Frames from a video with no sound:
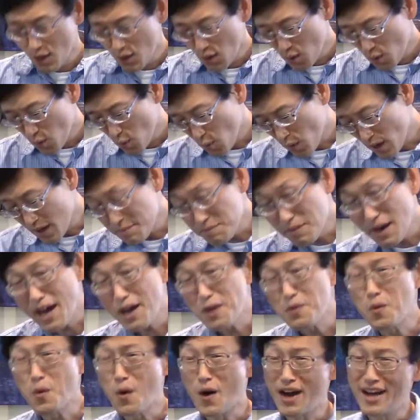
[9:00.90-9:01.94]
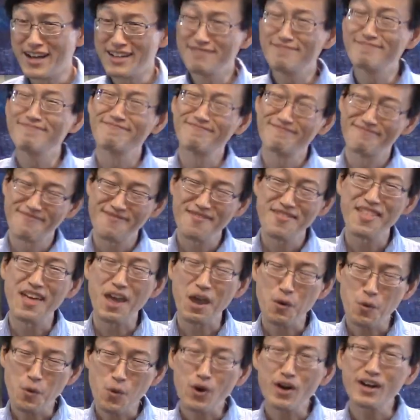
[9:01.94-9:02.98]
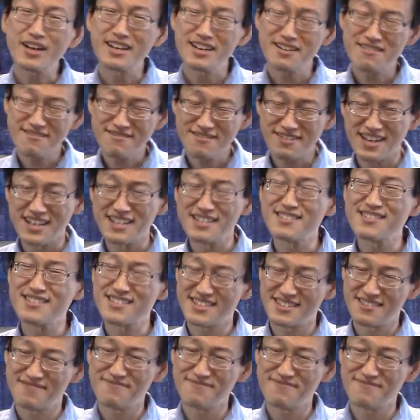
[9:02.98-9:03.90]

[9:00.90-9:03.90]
One by one, they were convinced,